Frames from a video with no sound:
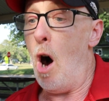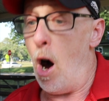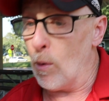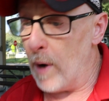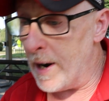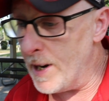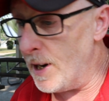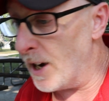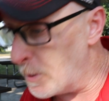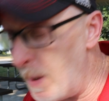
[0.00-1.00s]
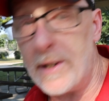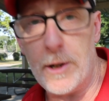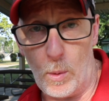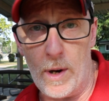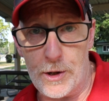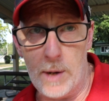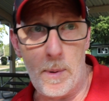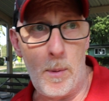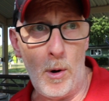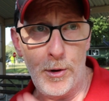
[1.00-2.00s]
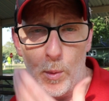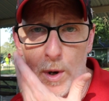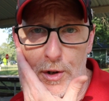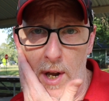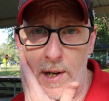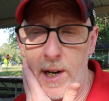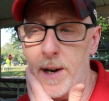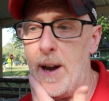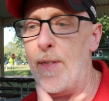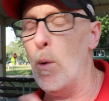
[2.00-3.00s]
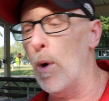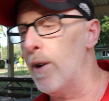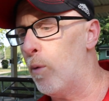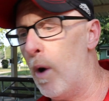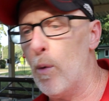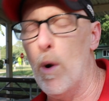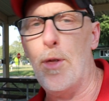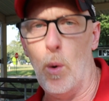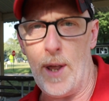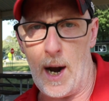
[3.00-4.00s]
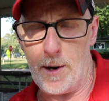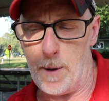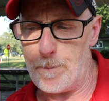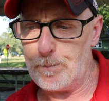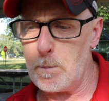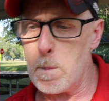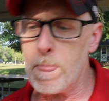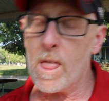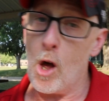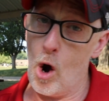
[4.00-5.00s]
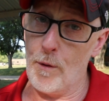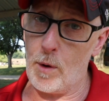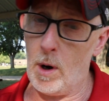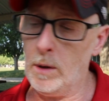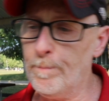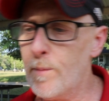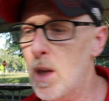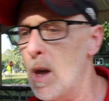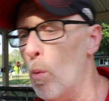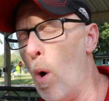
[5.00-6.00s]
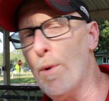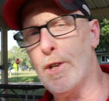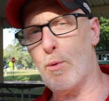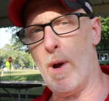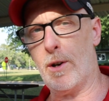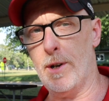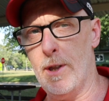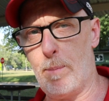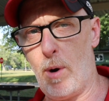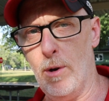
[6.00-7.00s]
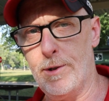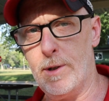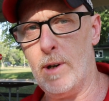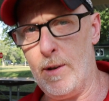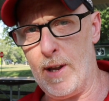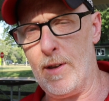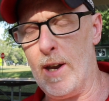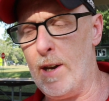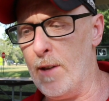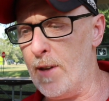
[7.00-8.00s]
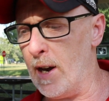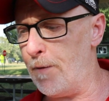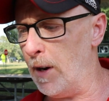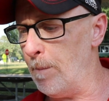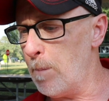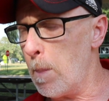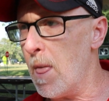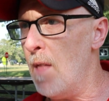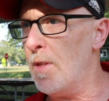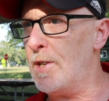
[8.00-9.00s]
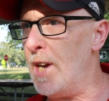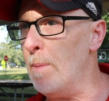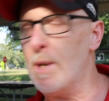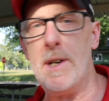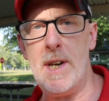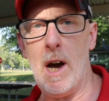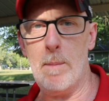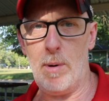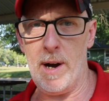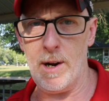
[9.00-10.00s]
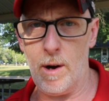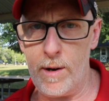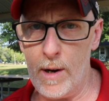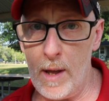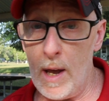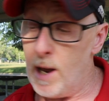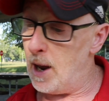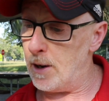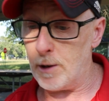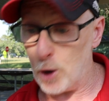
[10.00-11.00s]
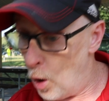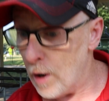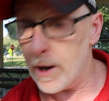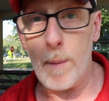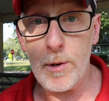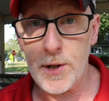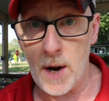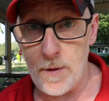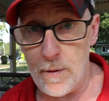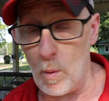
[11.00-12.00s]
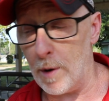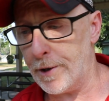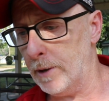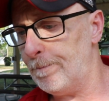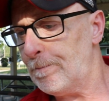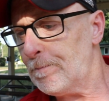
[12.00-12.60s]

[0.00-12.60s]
already expected to win Super Bowls, which they did, and they would have won with or without him. Overall, what was his record in the pros, in the NFL? The teams that Deion played on, and go look it up yourself if you want to,